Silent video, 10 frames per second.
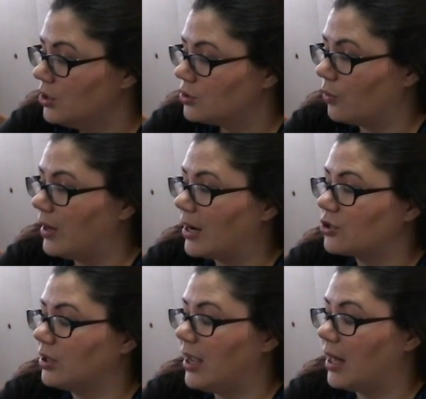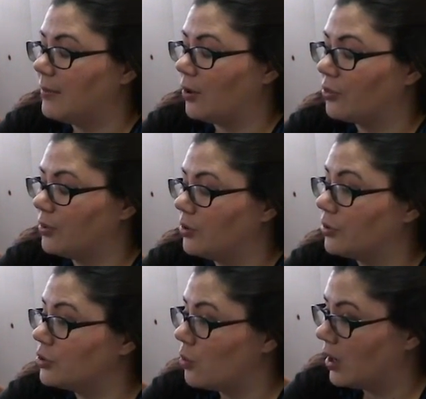So we actually had about
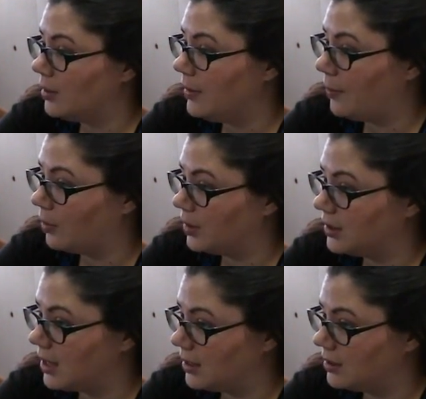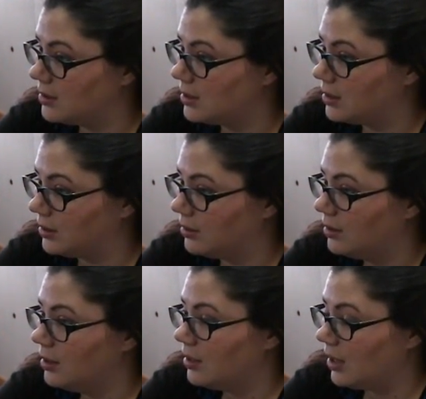320 people in attendance at the
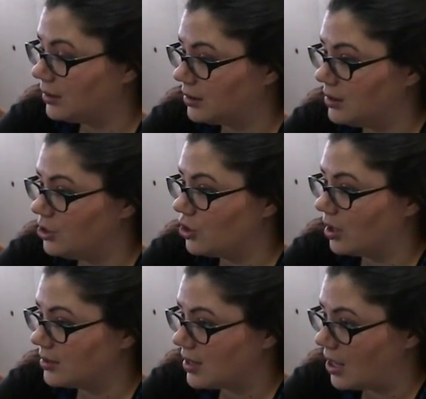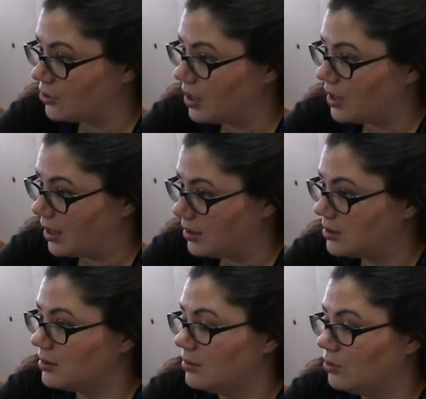at the Legion on Saturday
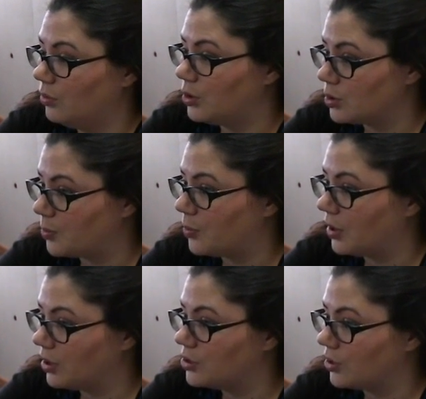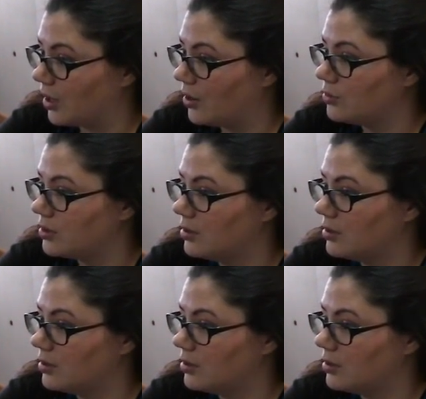night which was a pretty good turnout.